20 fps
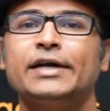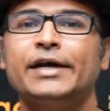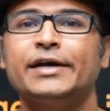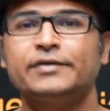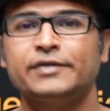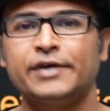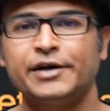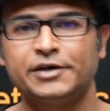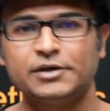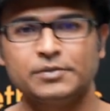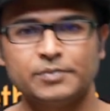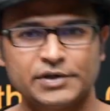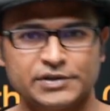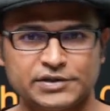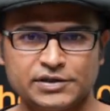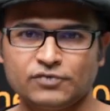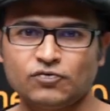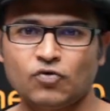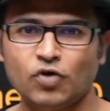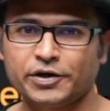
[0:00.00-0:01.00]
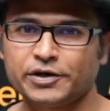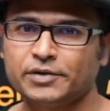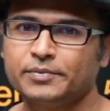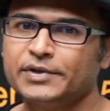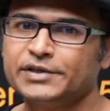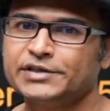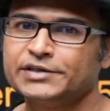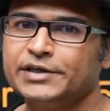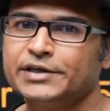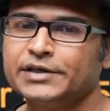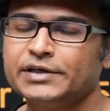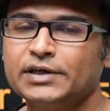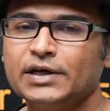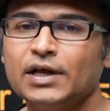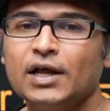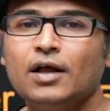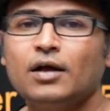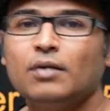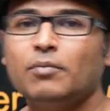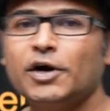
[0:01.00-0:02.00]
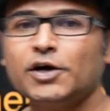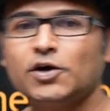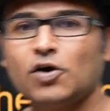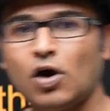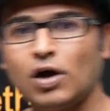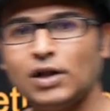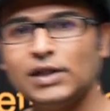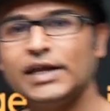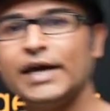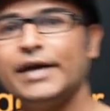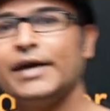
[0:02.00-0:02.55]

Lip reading: like 30%, 40%. But all